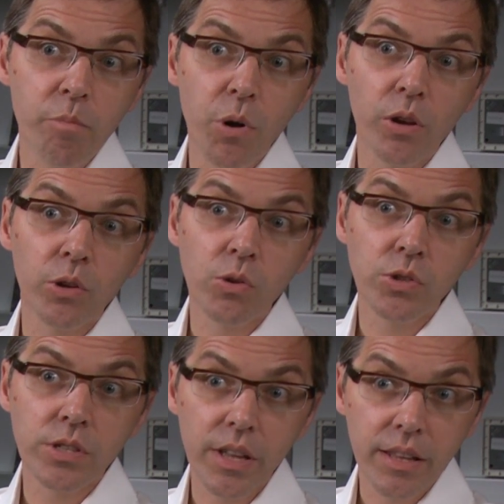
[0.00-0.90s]

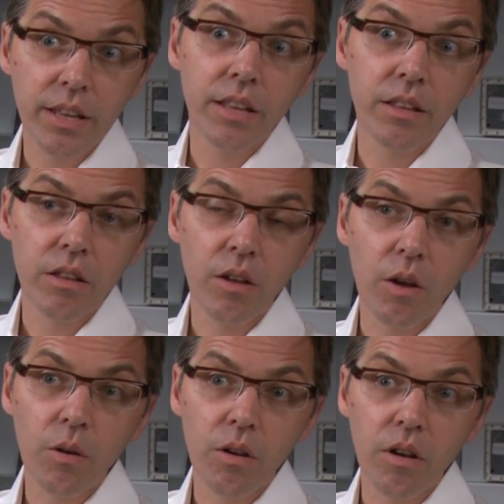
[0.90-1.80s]
prognosis and did
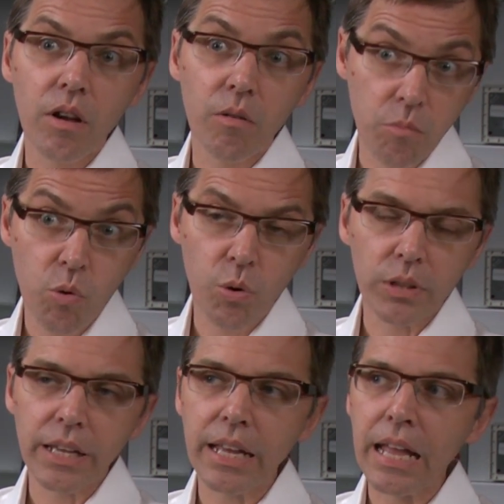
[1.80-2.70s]

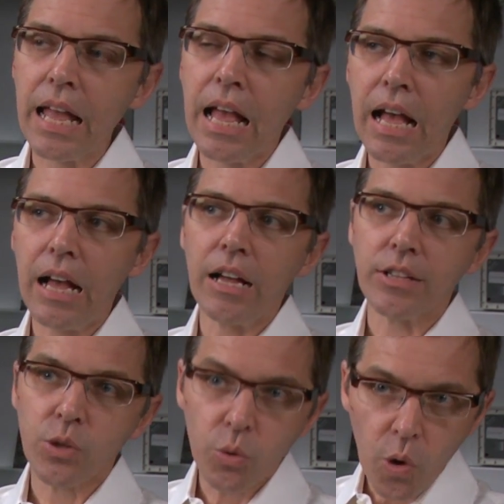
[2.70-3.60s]
poorly.
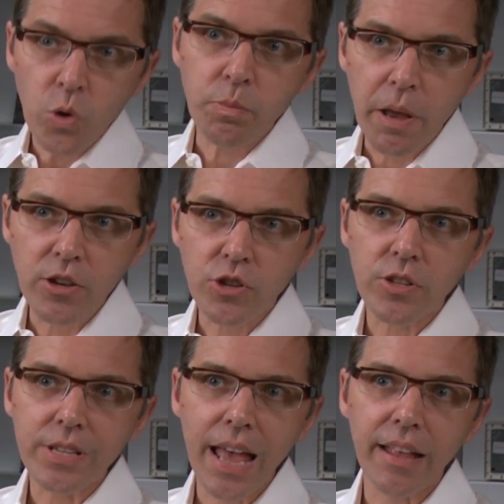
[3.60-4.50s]
So those
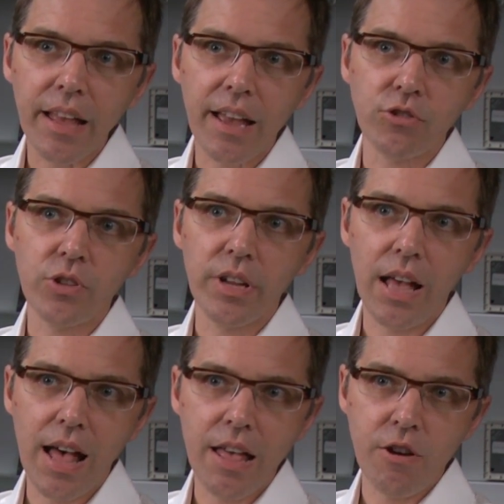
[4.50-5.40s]
patients had actually
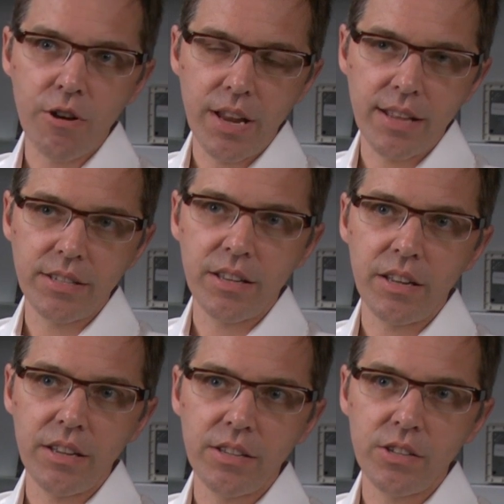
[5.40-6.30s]
higher
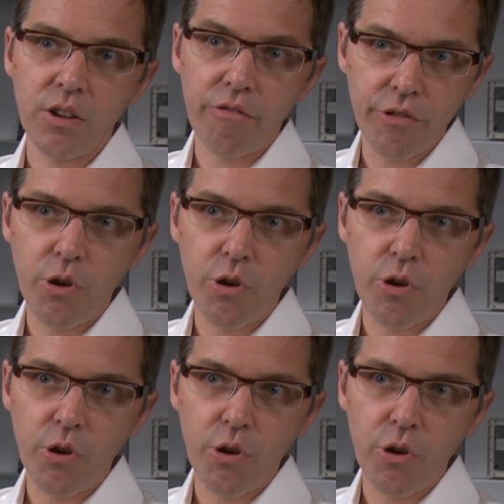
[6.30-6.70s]
densities of